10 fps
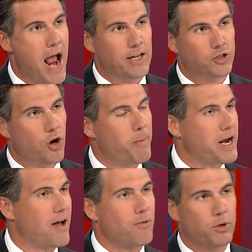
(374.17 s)
and so
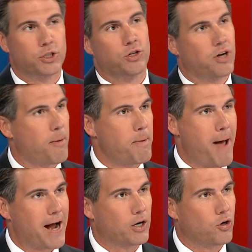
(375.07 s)
many of them are still coming
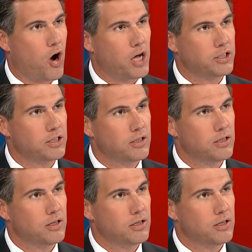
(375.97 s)
back across?